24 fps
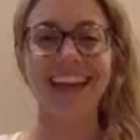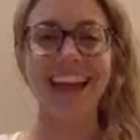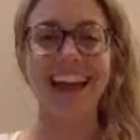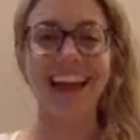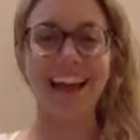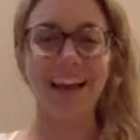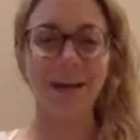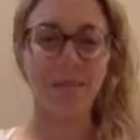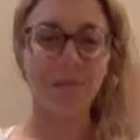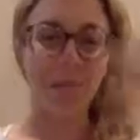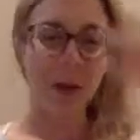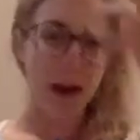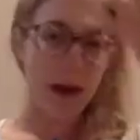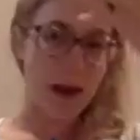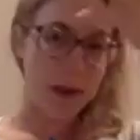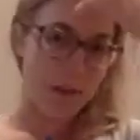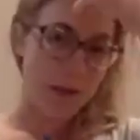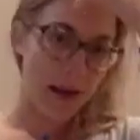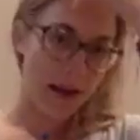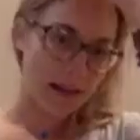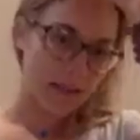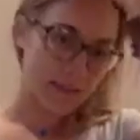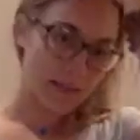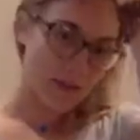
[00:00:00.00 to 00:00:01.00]
And it
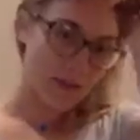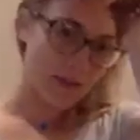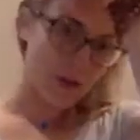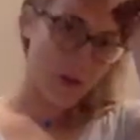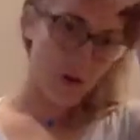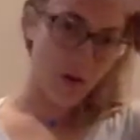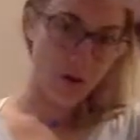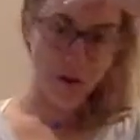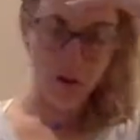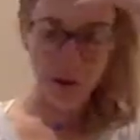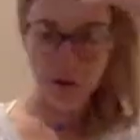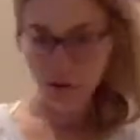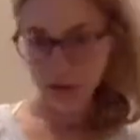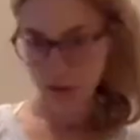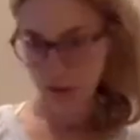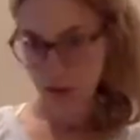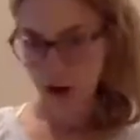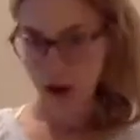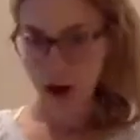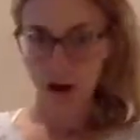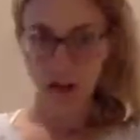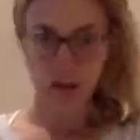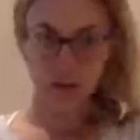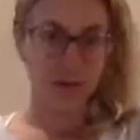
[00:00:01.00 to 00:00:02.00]
bypasses all the
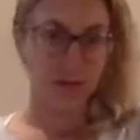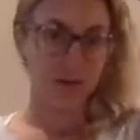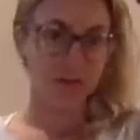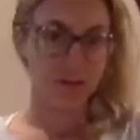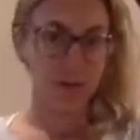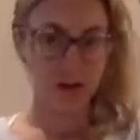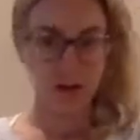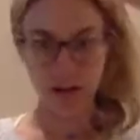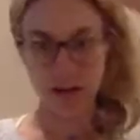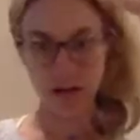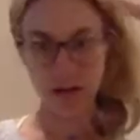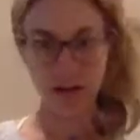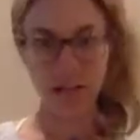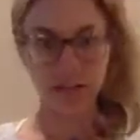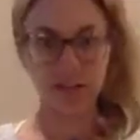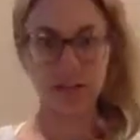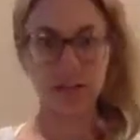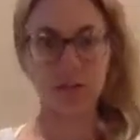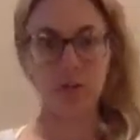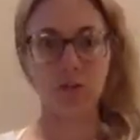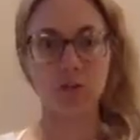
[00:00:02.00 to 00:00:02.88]
cognitive areas.